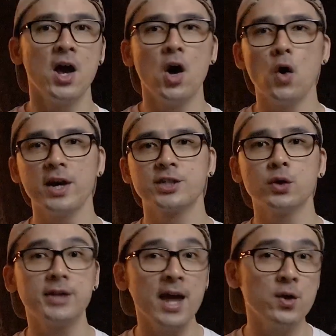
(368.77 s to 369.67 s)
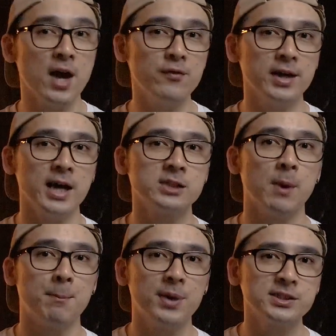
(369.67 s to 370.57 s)
Okay, so there you have it guys, my
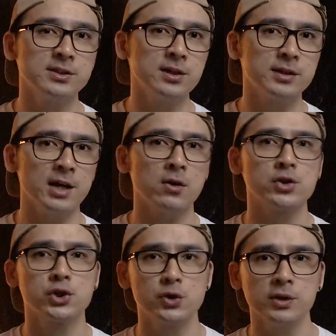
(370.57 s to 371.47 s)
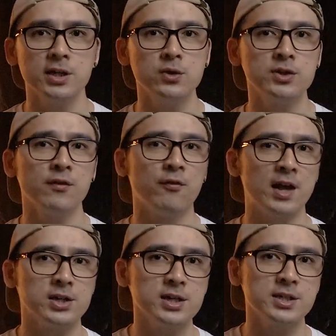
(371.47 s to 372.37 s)
personal take on shooting using
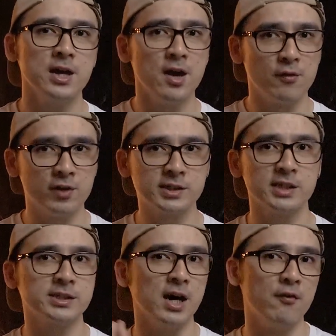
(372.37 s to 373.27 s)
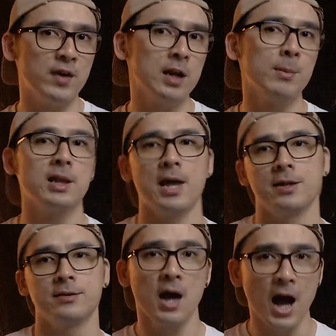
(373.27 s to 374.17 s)
flashes versus available light.
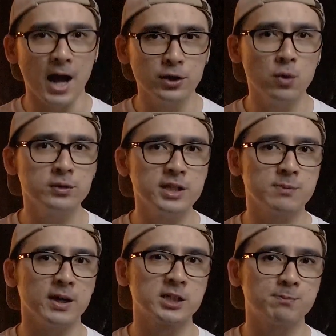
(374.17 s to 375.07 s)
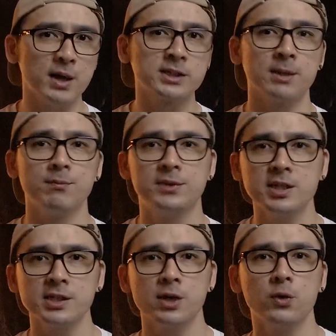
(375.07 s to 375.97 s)
I know this might spark some
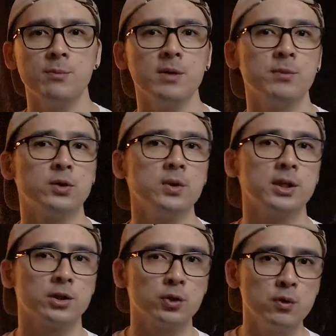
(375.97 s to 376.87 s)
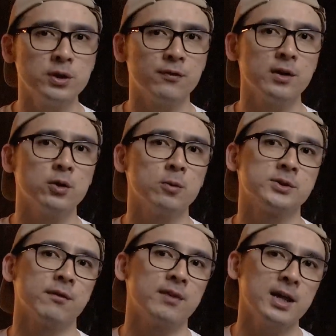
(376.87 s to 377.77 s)
disagreement between the two different
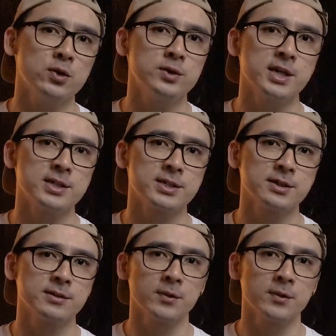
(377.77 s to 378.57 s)
groups of light users,